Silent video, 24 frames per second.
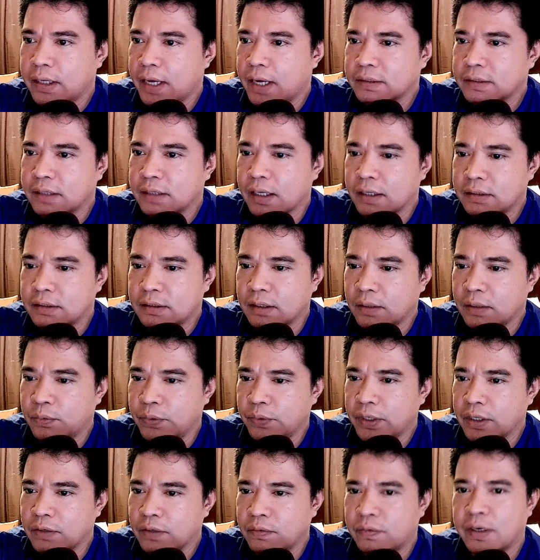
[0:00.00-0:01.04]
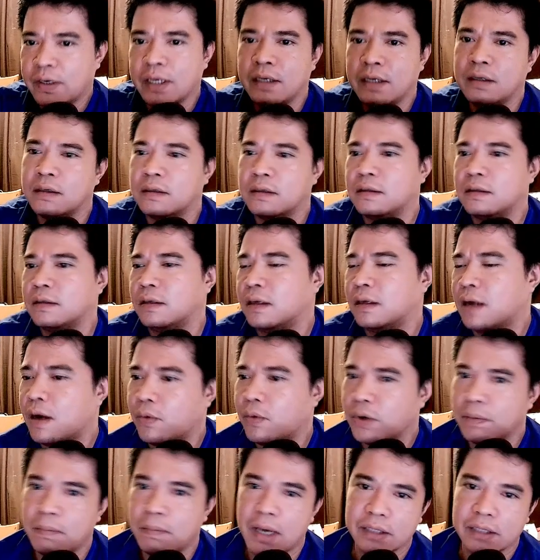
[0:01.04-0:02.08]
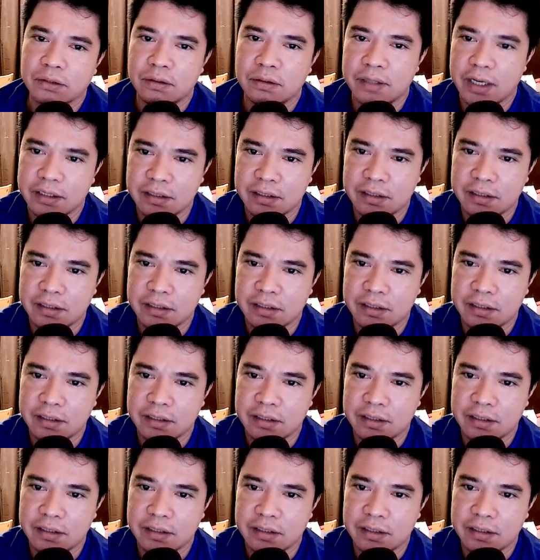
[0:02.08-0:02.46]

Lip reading: next, guys, we are already on our bottleneck.